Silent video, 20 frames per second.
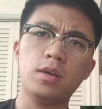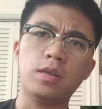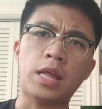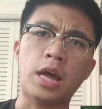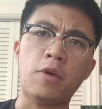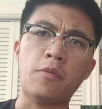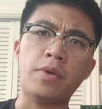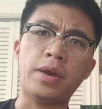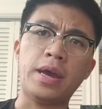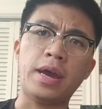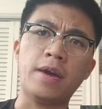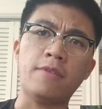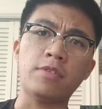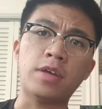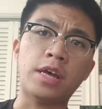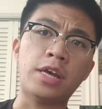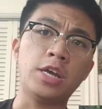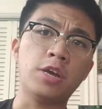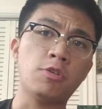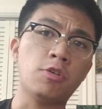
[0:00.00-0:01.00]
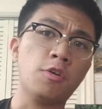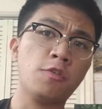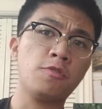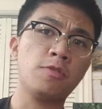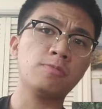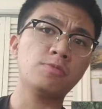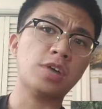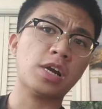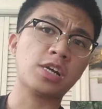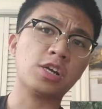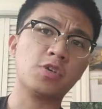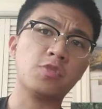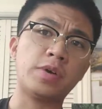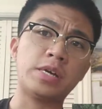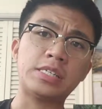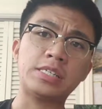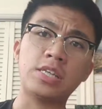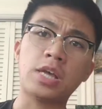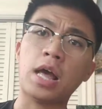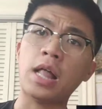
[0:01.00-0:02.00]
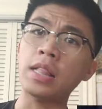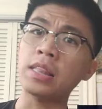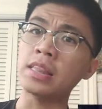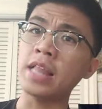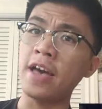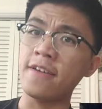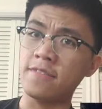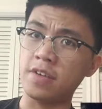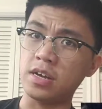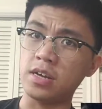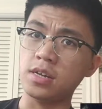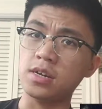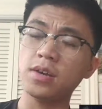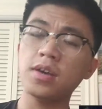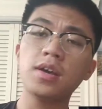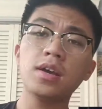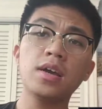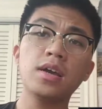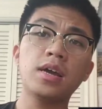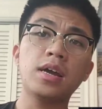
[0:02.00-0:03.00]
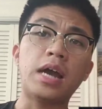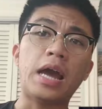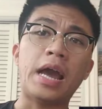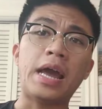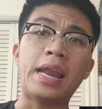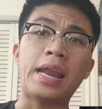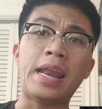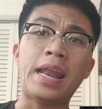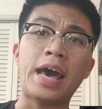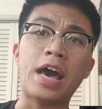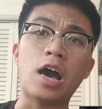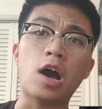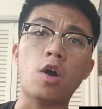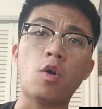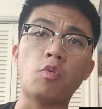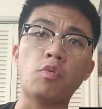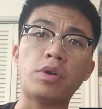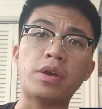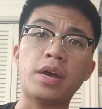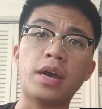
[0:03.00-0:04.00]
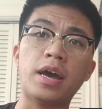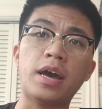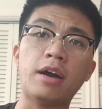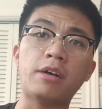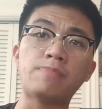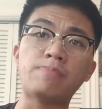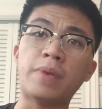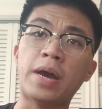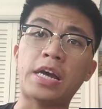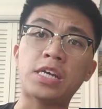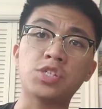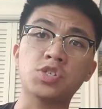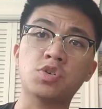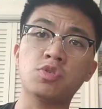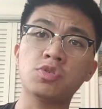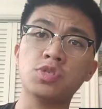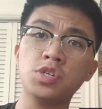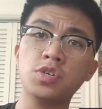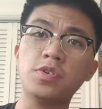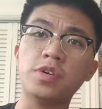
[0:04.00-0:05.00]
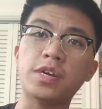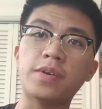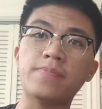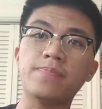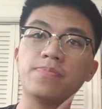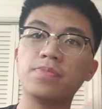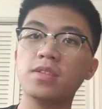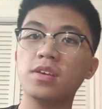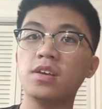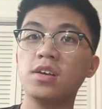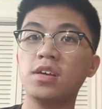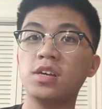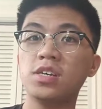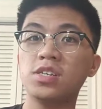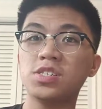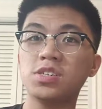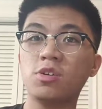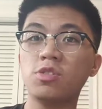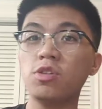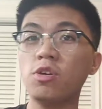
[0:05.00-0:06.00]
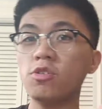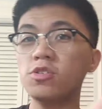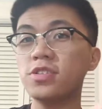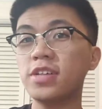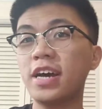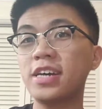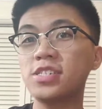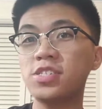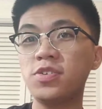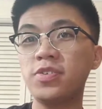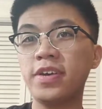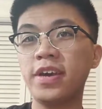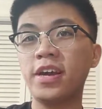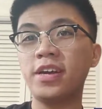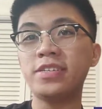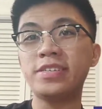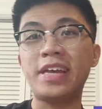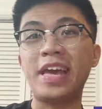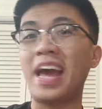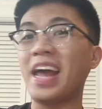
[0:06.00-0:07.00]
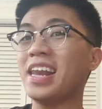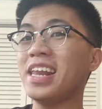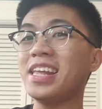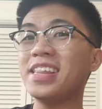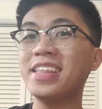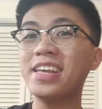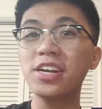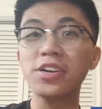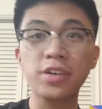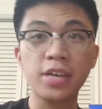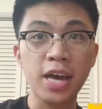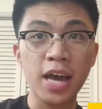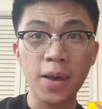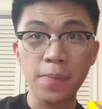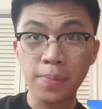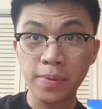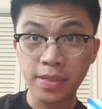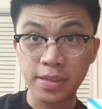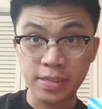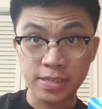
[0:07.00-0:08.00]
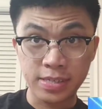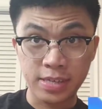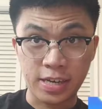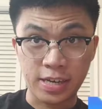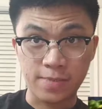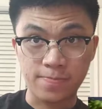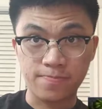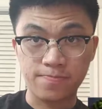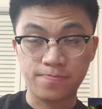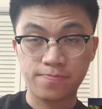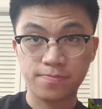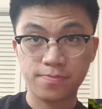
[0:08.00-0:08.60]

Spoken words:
Now we have the hero from Dragon Quest 11, and now we have Banjo-Kazooie. So those last 2 characters, anything could happen this time.